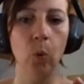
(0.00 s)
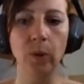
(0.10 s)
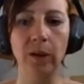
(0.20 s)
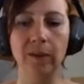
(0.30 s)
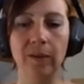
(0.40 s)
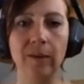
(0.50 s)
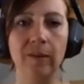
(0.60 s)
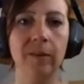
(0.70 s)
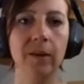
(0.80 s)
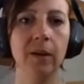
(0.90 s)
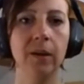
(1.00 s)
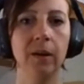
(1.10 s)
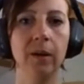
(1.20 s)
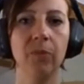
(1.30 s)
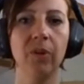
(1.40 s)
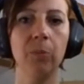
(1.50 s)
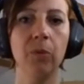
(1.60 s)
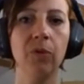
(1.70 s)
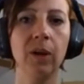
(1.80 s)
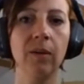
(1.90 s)
only these type
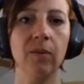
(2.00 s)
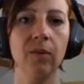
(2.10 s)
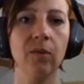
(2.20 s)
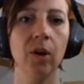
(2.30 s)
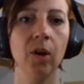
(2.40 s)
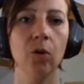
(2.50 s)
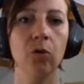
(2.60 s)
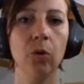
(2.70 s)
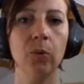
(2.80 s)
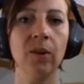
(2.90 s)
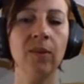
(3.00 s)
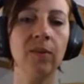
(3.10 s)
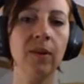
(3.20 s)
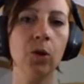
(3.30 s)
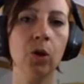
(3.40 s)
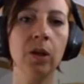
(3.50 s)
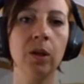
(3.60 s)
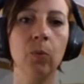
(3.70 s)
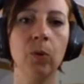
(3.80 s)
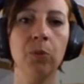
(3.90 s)
of cases. So this is
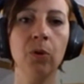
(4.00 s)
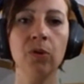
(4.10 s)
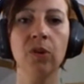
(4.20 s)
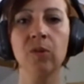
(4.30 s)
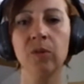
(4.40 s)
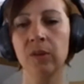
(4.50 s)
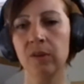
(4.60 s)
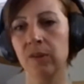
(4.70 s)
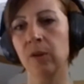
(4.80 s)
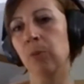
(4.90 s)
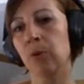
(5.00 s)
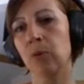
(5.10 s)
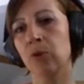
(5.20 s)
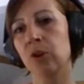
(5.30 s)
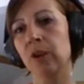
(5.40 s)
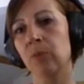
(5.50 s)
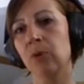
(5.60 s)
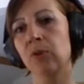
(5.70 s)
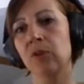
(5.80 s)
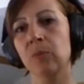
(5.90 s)
actually that's the approach that
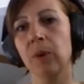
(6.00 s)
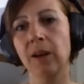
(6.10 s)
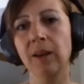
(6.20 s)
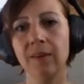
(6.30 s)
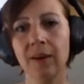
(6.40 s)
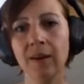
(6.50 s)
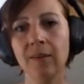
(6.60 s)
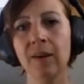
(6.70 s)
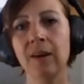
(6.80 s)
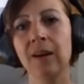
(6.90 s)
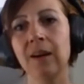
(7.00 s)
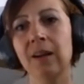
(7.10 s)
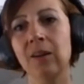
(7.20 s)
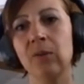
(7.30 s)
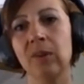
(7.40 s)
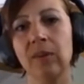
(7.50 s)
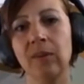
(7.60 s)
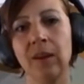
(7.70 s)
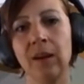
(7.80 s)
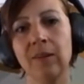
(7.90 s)
process mining takes. It looks at
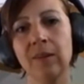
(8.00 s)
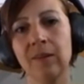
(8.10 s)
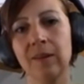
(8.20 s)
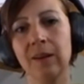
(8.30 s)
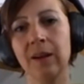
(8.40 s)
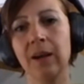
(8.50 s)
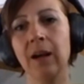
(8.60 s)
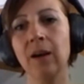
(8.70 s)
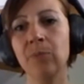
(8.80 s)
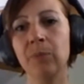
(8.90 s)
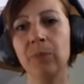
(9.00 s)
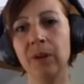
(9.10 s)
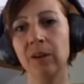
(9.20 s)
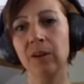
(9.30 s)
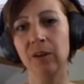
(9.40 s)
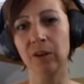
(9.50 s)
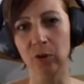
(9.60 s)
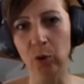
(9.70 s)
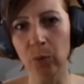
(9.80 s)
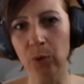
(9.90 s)
the cases that have been
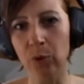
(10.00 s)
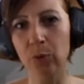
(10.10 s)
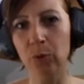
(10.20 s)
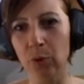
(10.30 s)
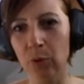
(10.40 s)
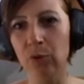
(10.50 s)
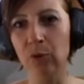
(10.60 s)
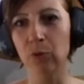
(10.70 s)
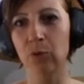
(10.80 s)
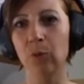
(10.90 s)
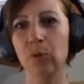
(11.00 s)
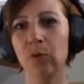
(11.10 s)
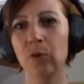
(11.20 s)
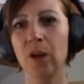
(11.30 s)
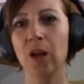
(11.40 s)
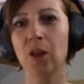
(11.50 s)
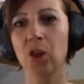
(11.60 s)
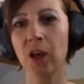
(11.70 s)
going through those controls and